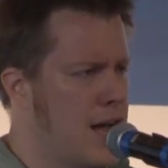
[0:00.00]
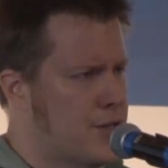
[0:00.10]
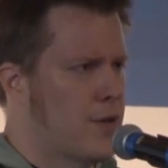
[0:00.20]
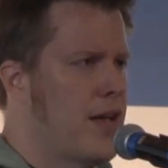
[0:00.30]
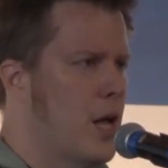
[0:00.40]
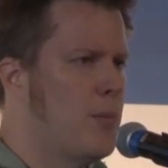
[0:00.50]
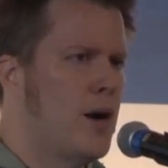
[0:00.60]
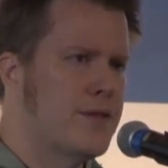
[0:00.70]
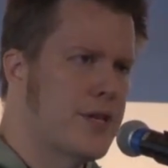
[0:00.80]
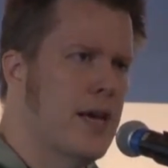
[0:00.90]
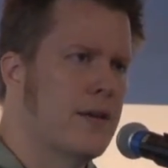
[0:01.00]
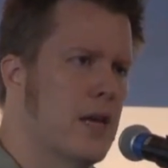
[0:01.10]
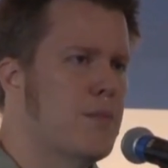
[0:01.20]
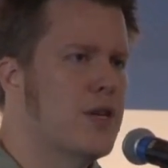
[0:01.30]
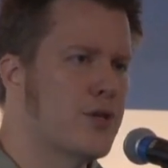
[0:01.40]
And so they help offset
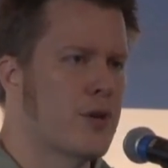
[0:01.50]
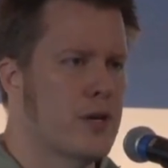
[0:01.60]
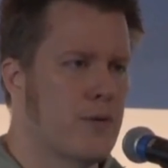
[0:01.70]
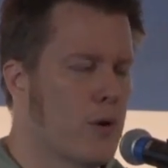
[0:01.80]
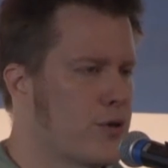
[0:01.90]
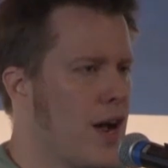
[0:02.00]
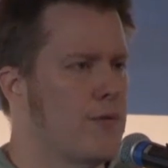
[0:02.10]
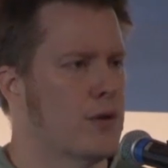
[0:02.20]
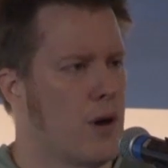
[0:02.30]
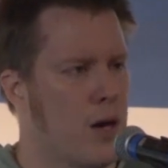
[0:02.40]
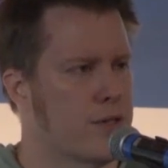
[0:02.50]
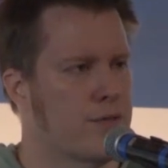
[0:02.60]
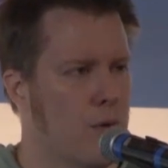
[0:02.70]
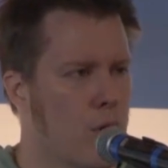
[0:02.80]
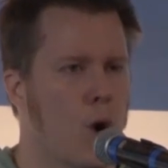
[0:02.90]
administrative or travel costs
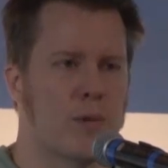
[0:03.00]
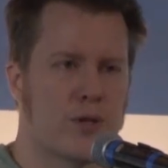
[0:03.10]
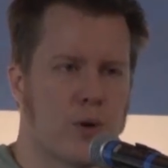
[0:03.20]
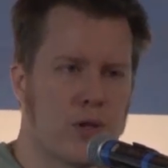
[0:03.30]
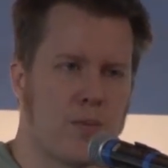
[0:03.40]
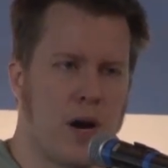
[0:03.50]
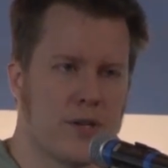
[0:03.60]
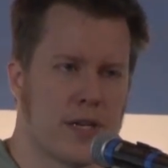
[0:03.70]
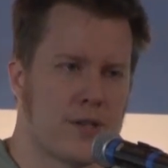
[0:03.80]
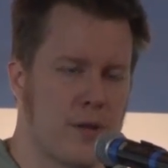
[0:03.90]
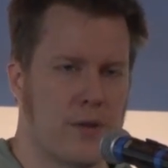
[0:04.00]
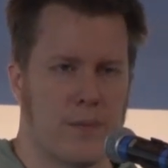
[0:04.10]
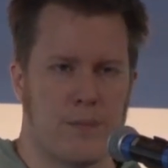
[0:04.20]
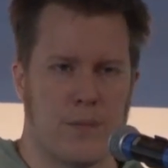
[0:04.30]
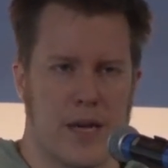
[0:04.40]
for open source projects so
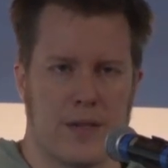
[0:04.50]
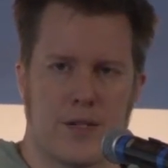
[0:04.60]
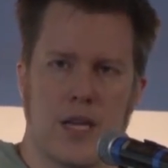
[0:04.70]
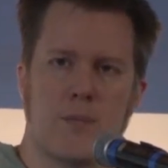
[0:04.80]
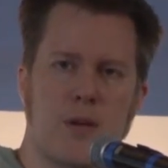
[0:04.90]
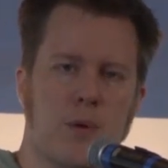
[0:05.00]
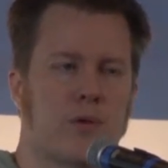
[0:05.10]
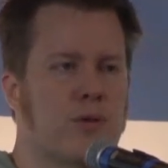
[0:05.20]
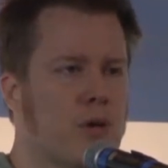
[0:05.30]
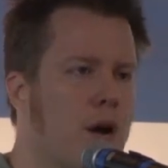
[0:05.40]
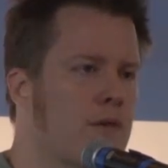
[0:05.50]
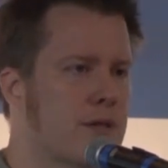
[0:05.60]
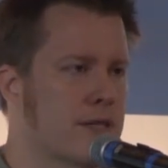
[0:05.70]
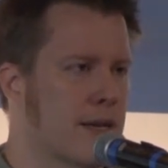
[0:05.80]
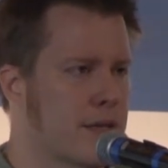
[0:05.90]
that they can send people to
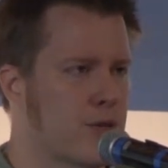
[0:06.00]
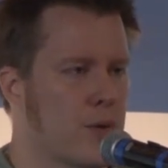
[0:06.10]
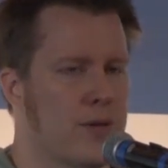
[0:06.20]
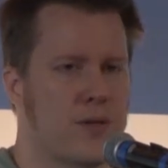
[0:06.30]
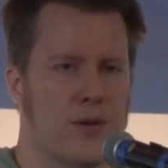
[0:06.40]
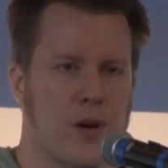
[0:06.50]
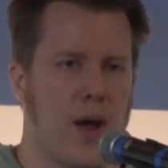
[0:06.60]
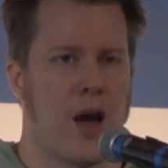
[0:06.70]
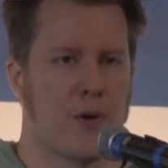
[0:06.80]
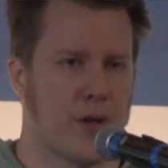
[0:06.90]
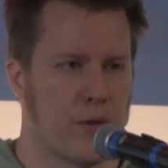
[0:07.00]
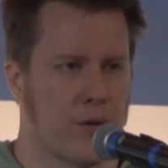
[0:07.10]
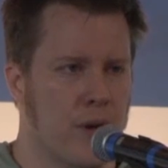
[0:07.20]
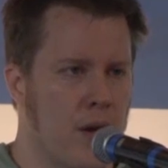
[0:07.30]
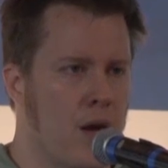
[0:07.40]
conferences like this one to interact with
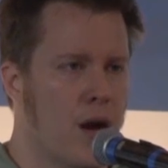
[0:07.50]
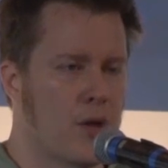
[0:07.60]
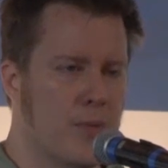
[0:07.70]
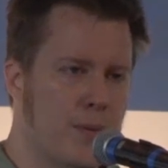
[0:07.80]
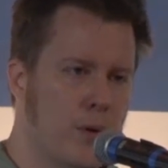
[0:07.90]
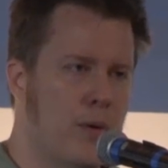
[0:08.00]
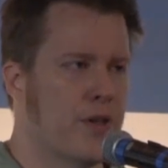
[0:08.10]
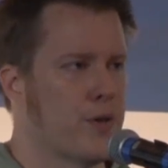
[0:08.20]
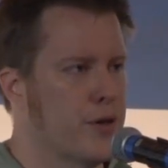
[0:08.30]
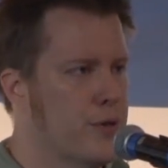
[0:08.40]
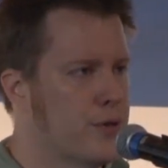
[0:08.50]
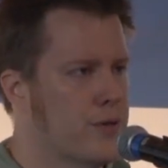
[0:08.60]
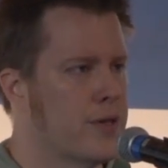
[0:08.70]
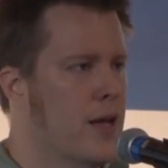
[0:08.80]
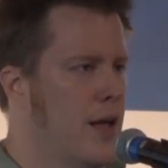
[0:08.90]
other people, with other
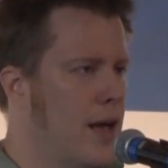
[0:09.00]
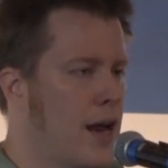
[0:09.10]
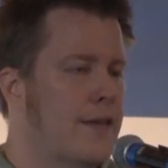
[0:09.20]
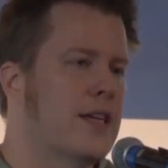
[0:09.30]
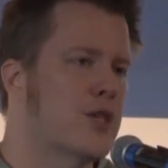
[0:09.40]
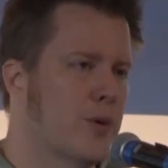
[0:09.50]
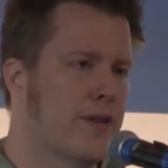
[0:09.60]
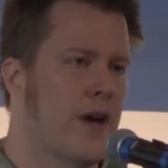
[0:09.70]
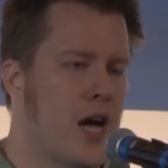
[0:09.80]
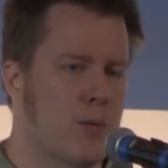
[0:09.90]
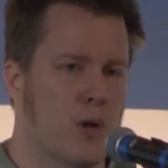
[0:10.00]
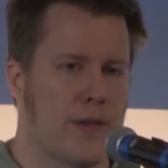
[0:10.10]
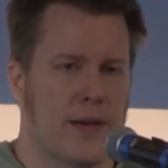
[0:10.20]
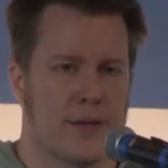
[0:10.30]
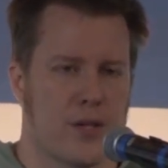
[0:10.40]
users. And I think that's a really valuable
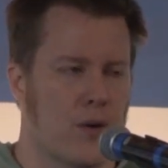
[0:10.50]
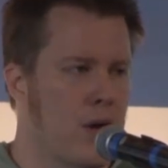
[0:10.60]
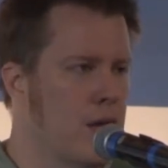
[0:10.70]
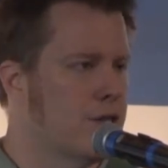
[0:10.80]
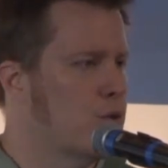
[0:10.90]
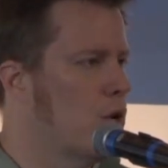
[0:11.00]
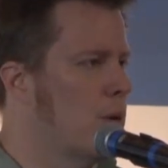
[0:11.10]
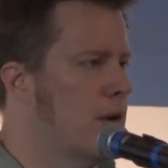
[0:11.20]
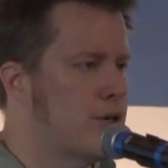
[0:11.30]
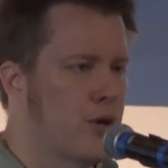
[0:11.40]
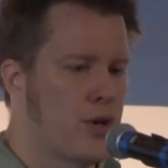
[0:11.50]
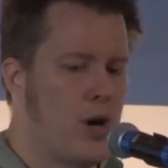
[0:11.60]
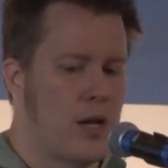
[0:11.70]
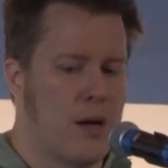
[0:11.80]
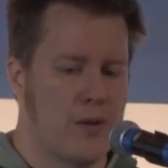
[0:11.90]
thing. So just wanted to make sure to
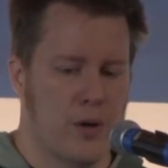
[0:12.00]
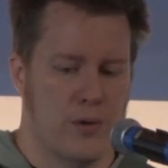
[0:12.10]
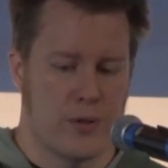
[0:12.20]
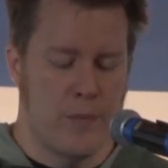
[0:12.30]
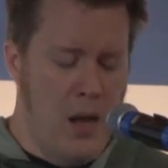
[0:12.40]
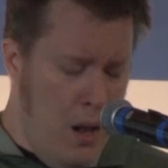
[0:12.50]
call out those.